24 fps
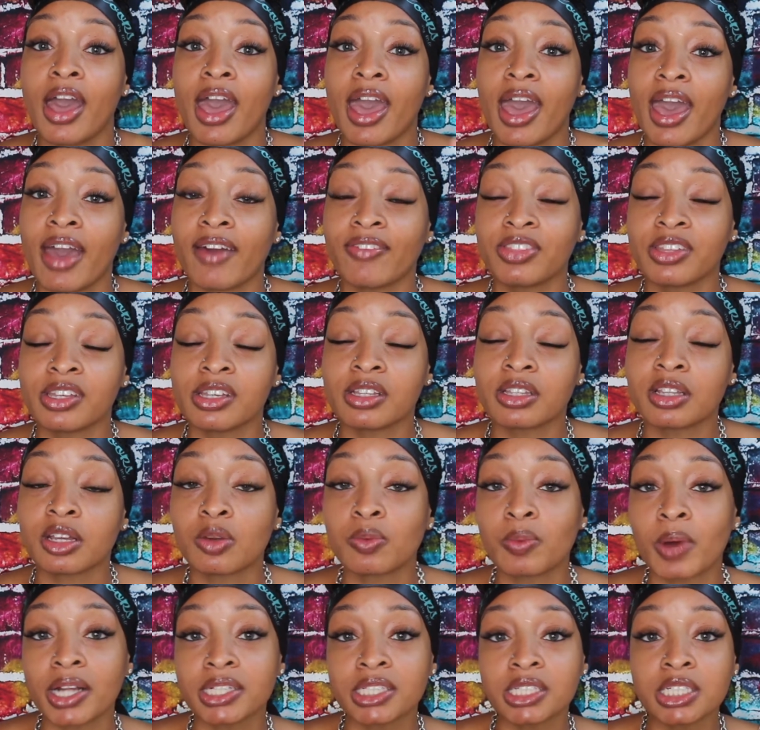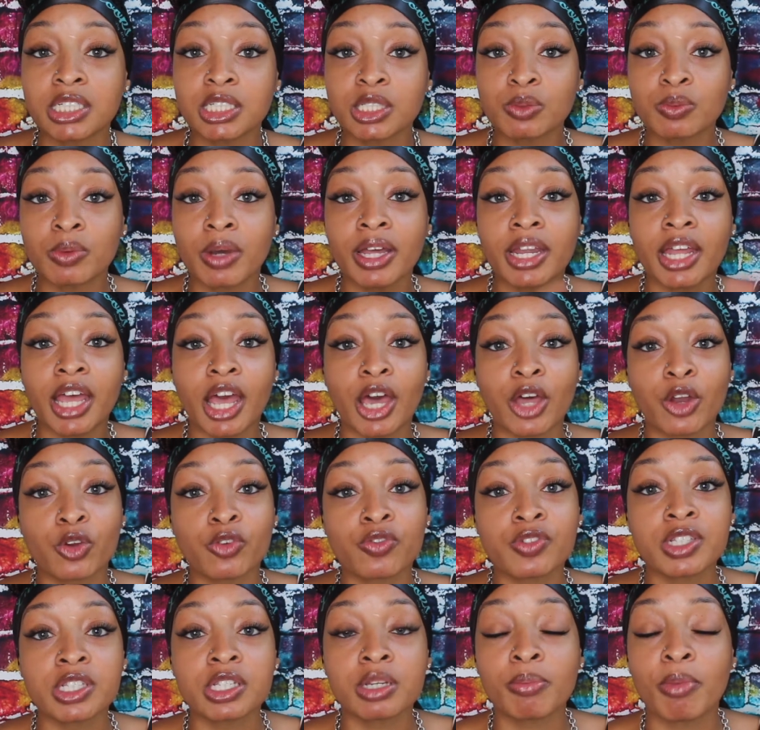after you're done watching this one, head
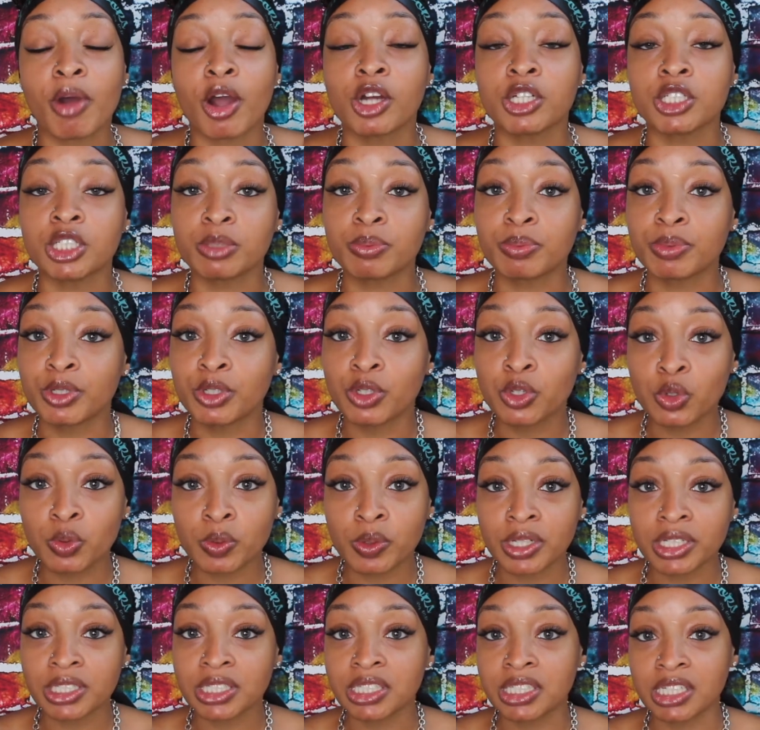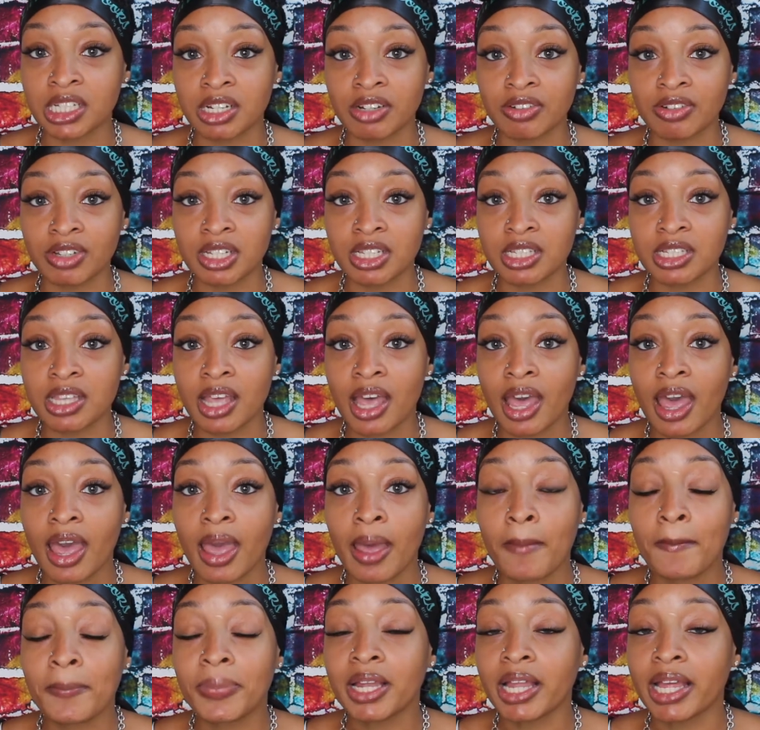over to my entrepreneur series
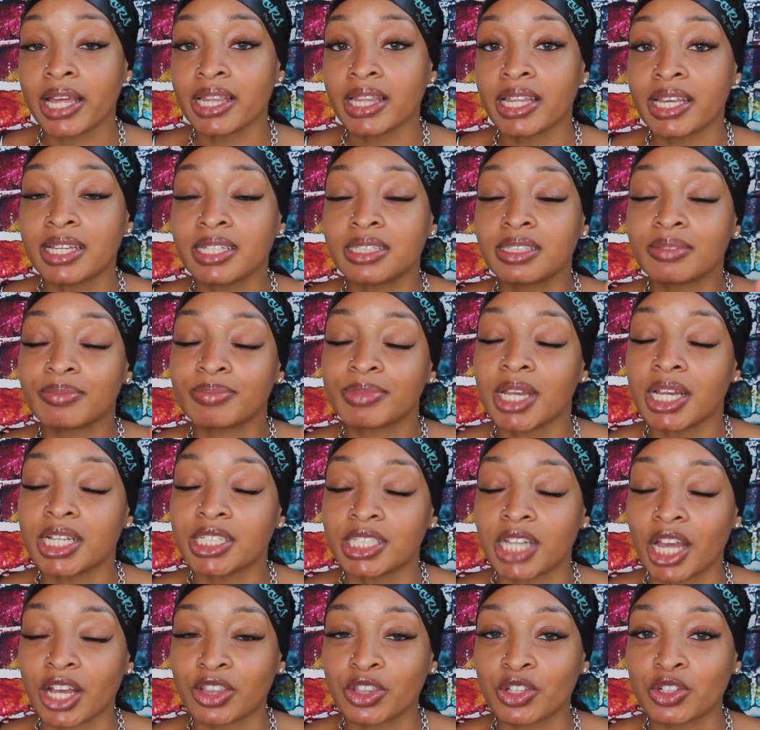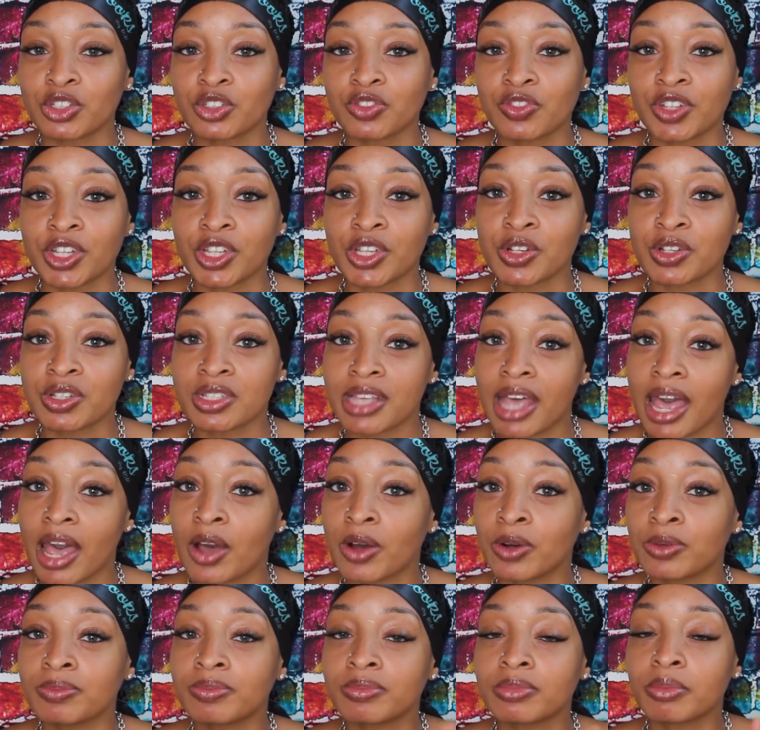playlist and check those videos
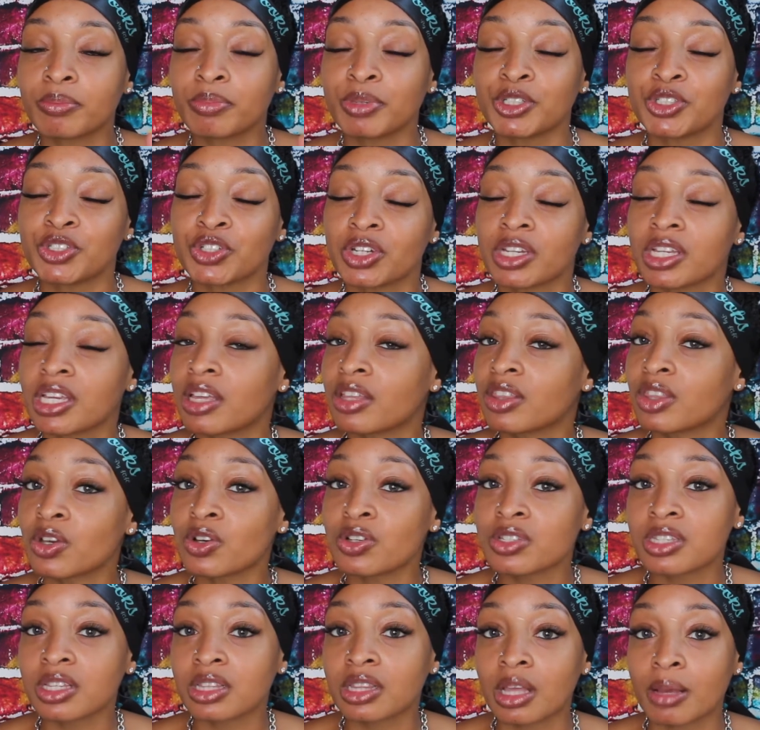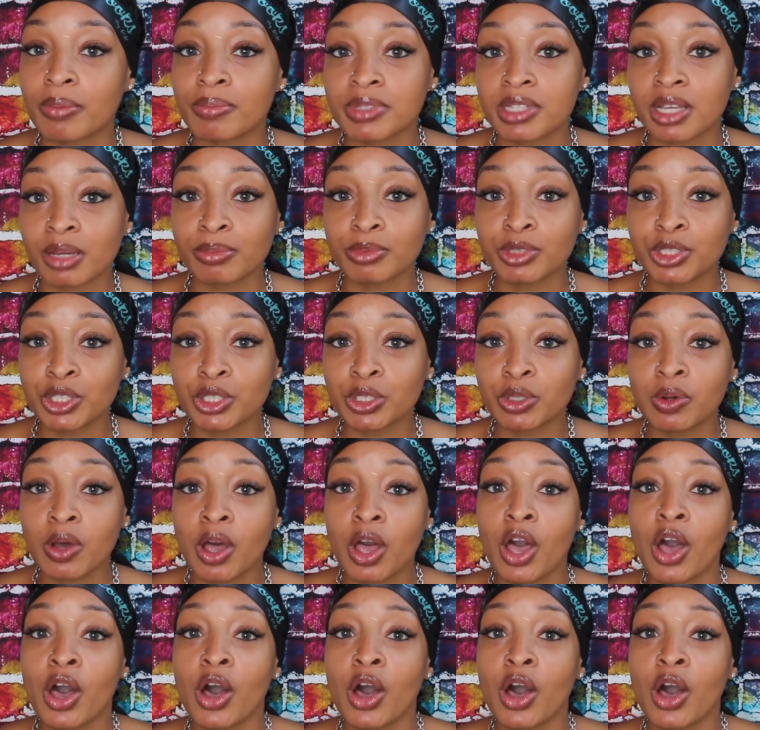out. Be sure to give those a thumbs up too.